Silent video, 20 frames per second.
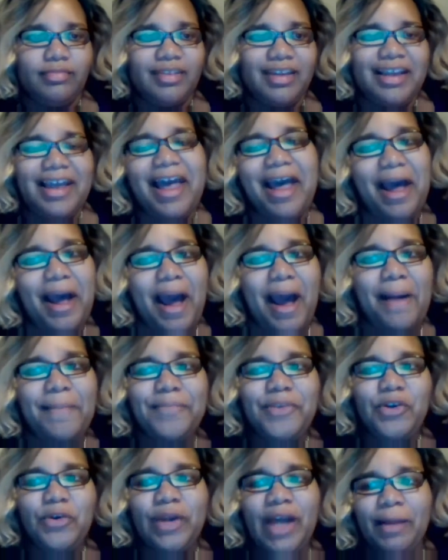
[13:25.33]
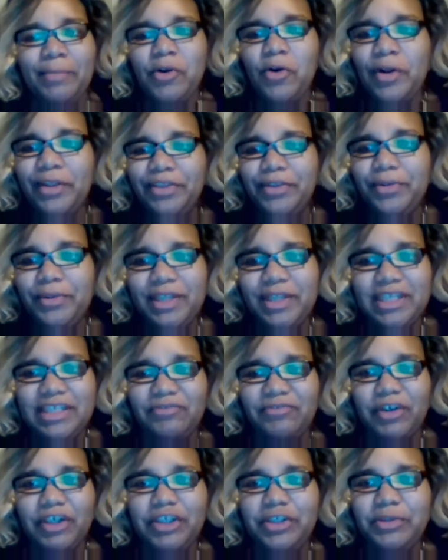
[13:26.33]
I'm going through this
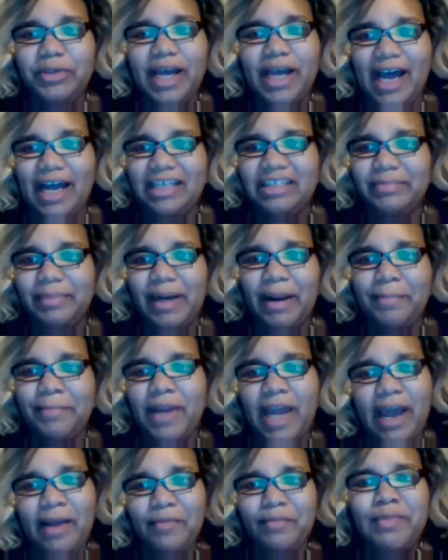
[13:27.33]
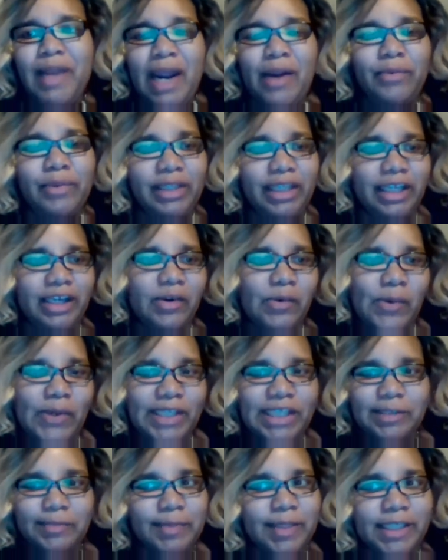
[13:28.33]
for you guys, but I'm not really going
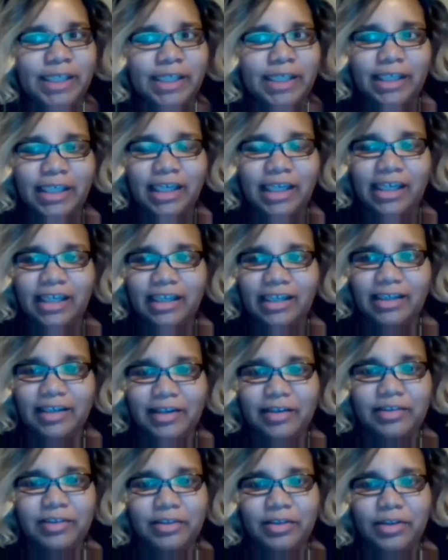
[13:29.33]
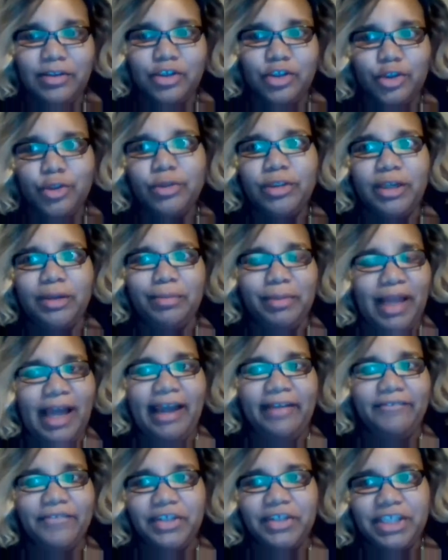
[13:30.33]
to be truly
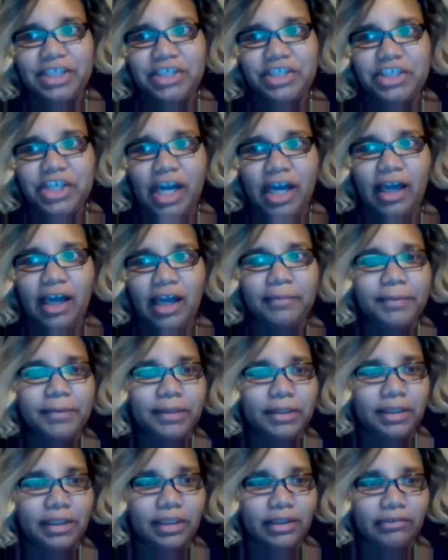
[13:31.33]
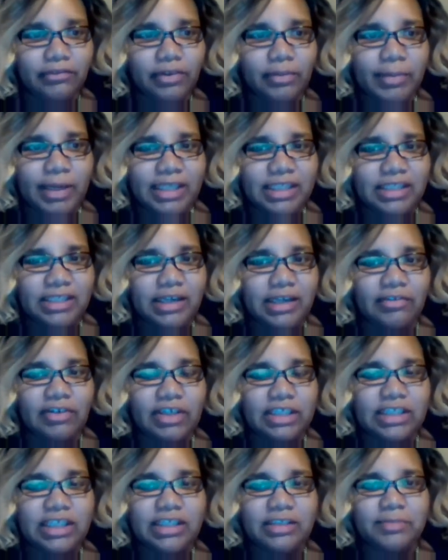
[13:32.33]
applying for this job for myself,
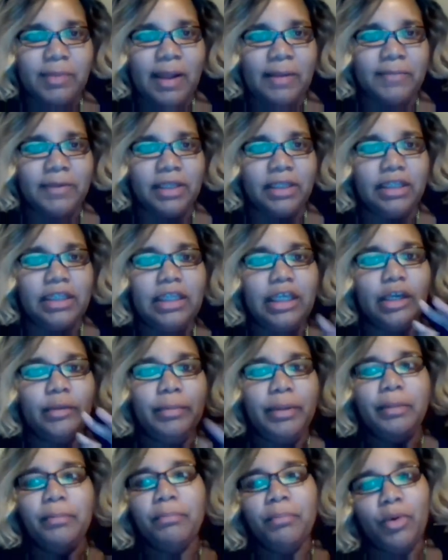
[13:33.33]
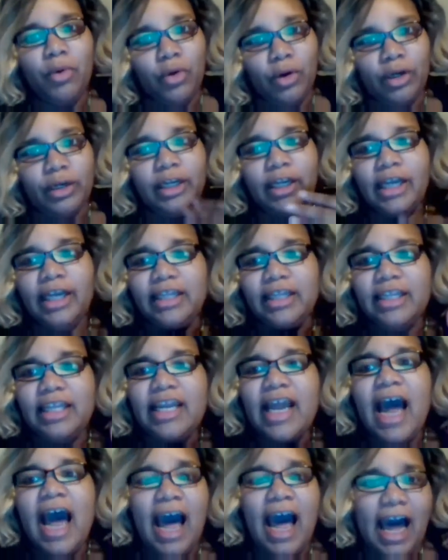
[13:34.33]
because this might be a little bit more than
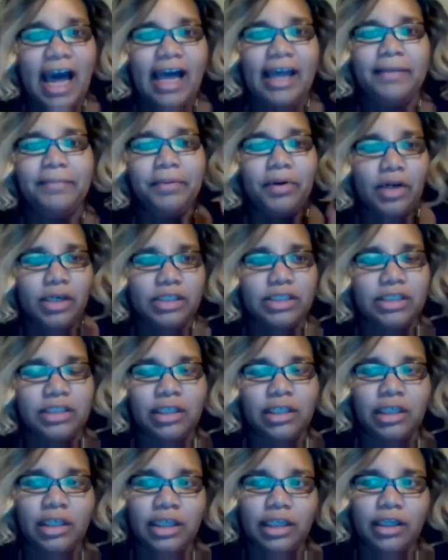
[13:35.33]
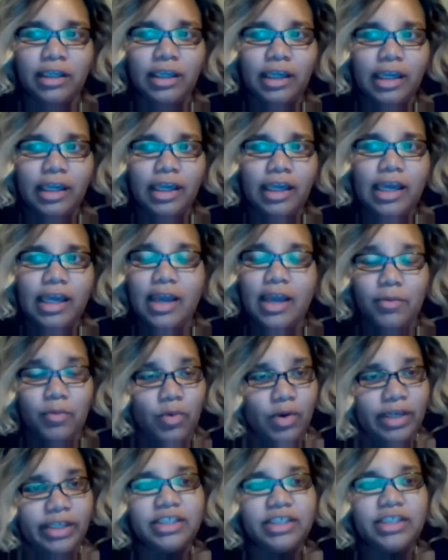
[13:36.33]
I personally am
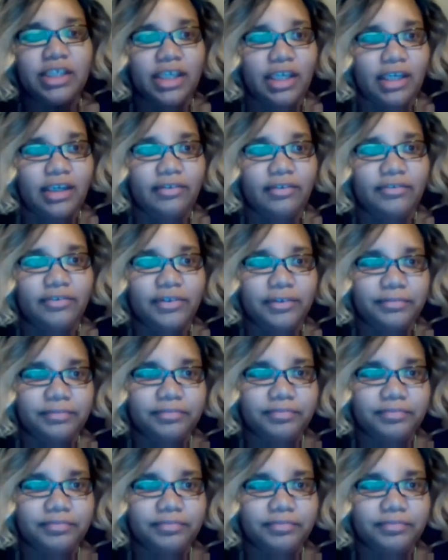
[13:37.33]
wanting to give.